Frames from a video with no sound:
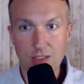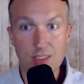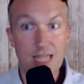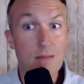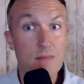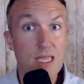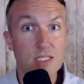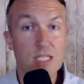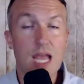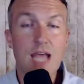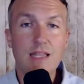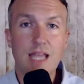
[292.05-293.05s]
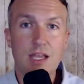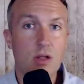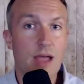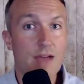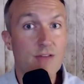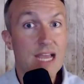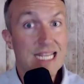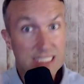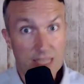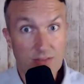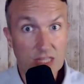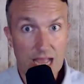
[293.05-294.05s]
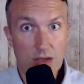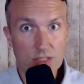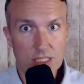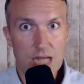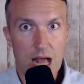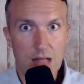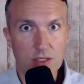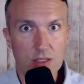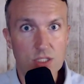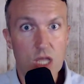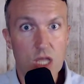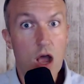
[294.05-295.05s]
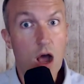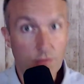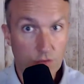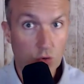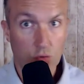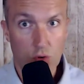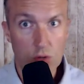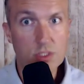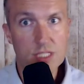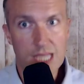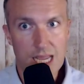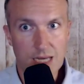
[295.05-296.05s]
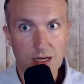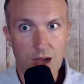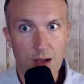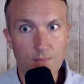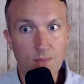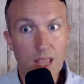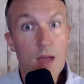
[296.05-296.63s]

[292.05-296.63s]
That means that you'll have $7,000 of gross income.